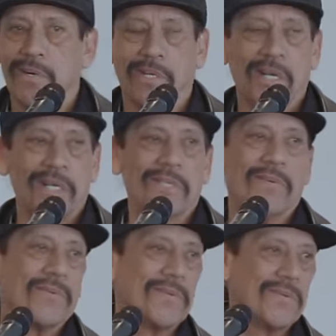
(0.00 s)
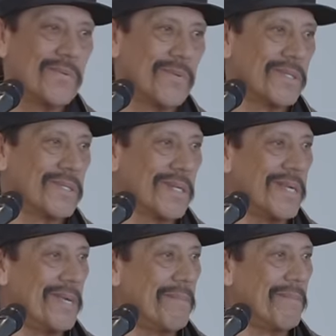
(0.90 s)
and her cousin were
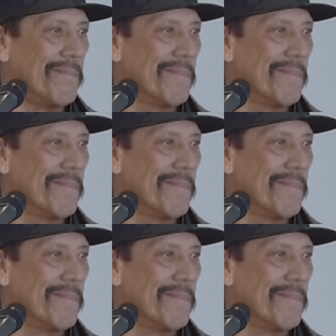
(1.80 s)
asleep.